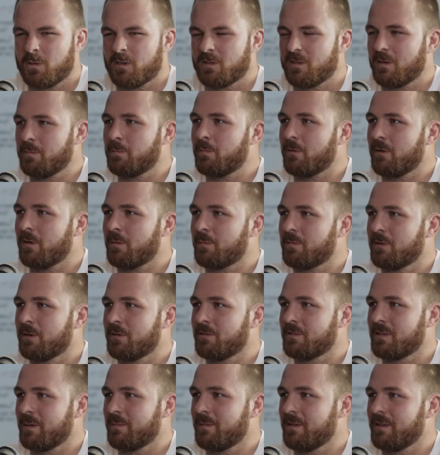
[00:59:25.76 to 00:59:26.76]
suppose like
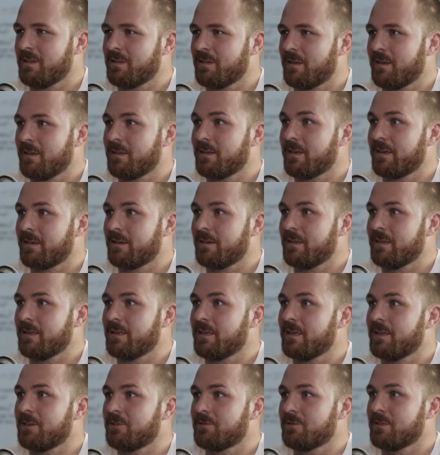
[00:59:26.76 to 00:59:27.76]
bulletproof some of these like
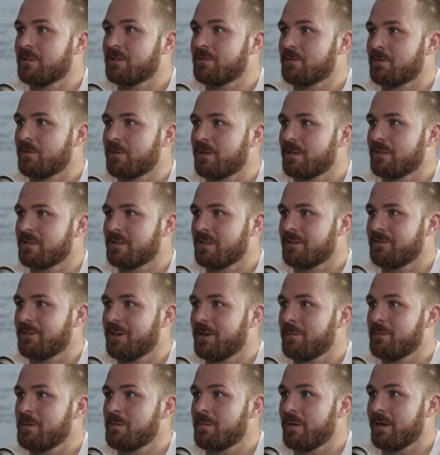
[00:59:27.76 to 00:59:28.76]
niggly injuries or things that have
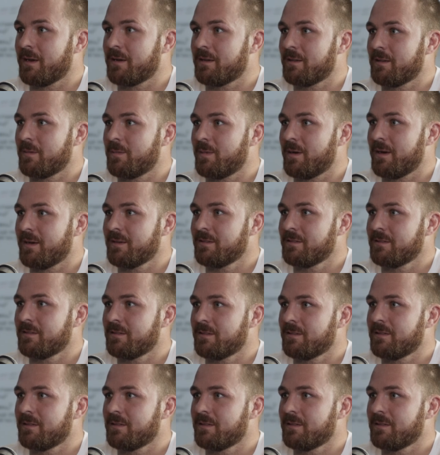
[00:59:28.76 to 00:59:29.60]
held me back in the past.